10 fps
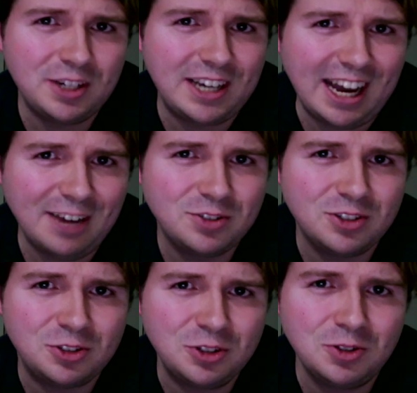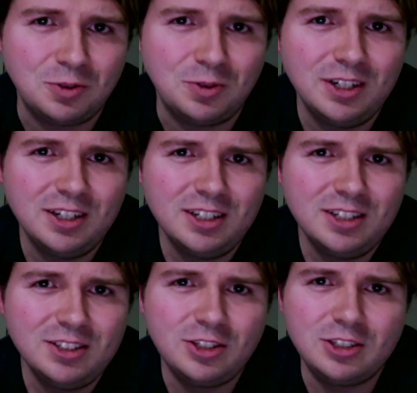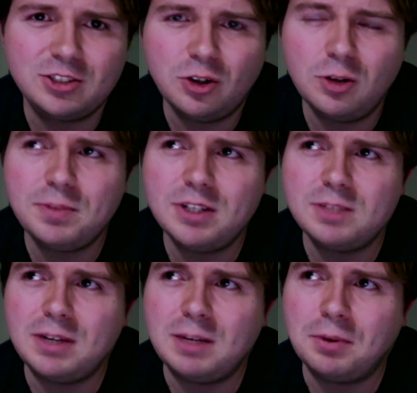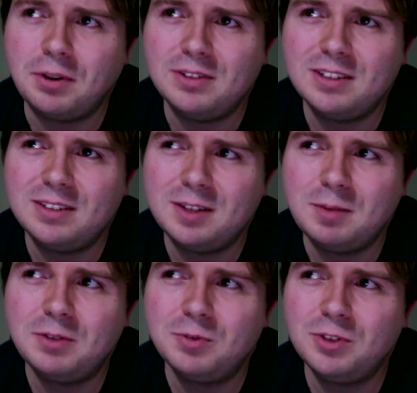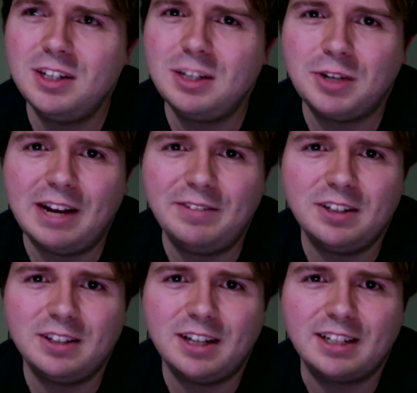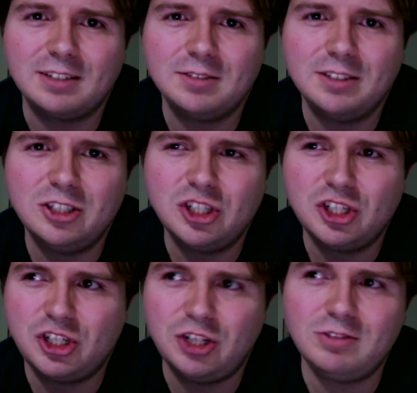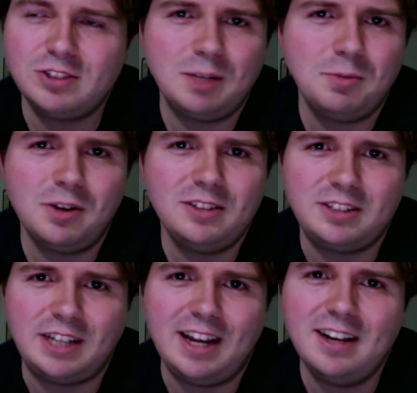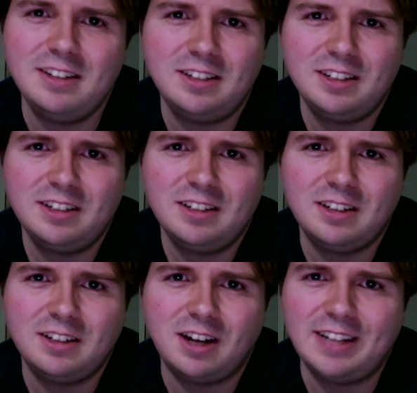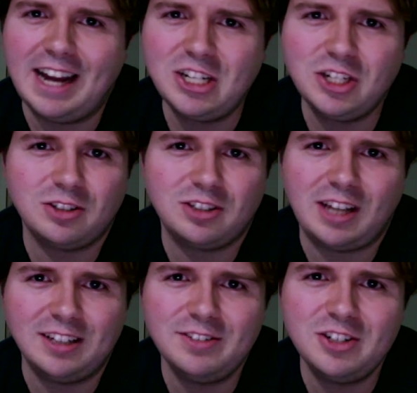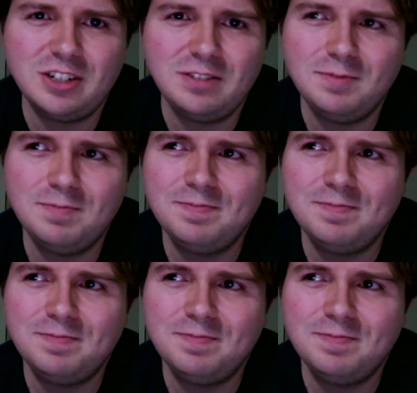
would he have to do to disturb these people? I mean, really, would he have to, like, shoot someone dead on national television